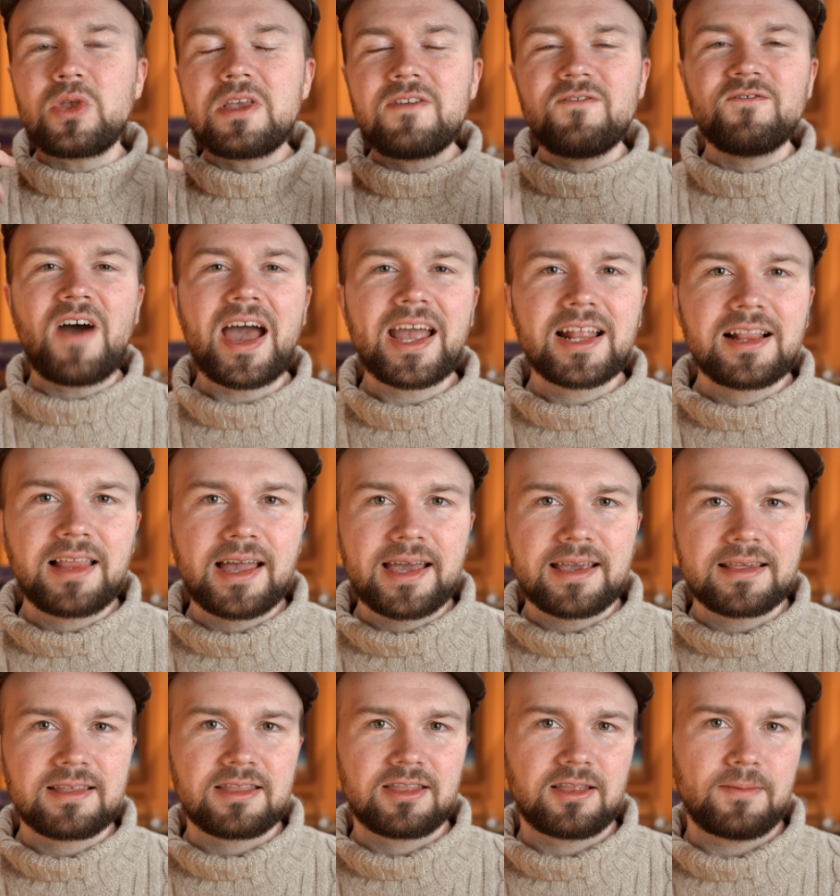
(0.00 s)

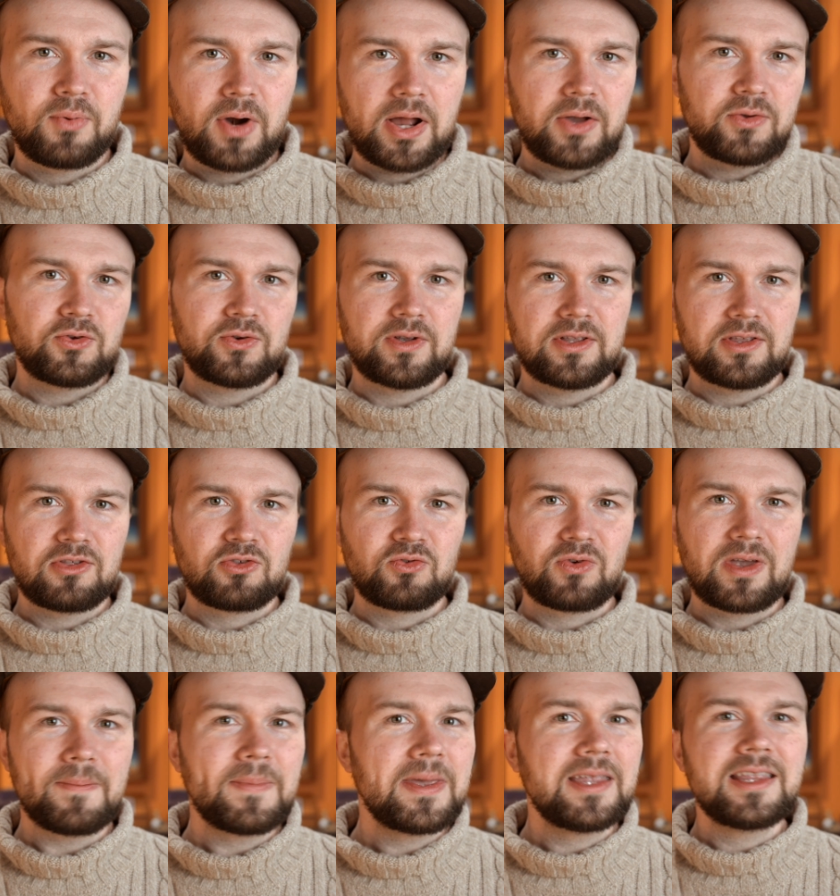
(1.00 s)
revitalize the browser
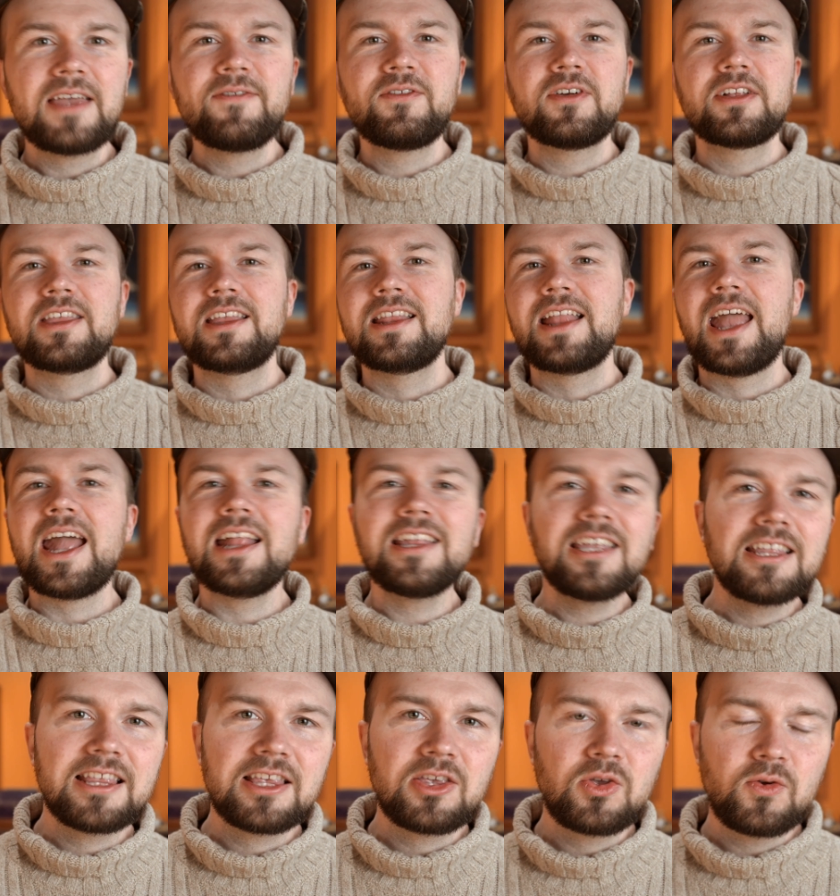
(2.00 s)
industry and be different than
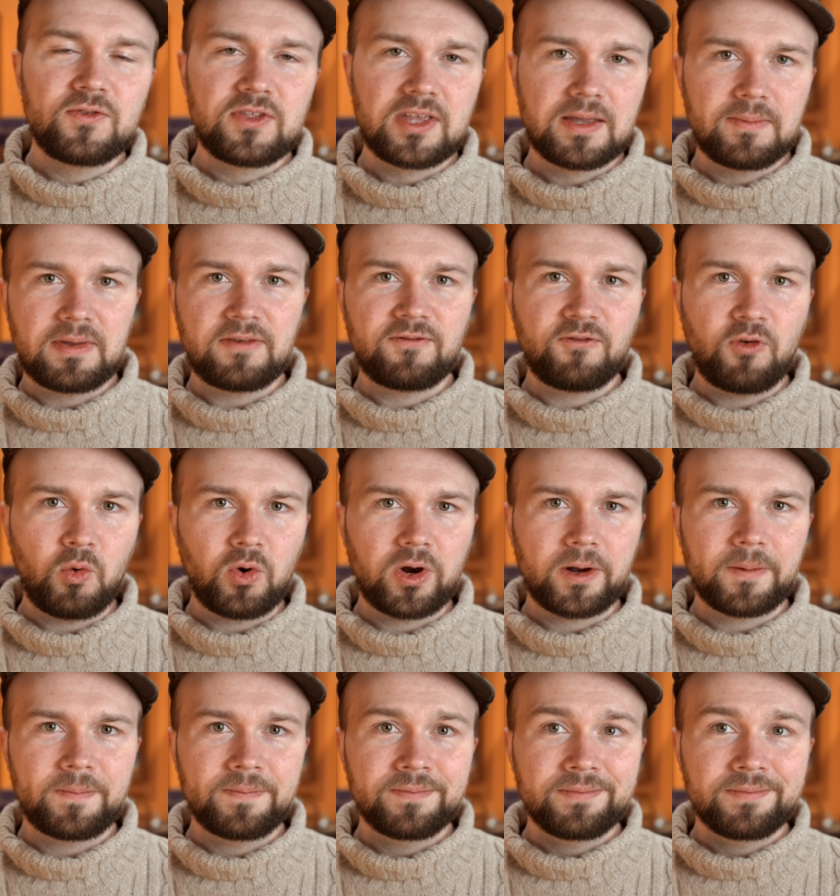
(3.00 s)
anything you've seen before.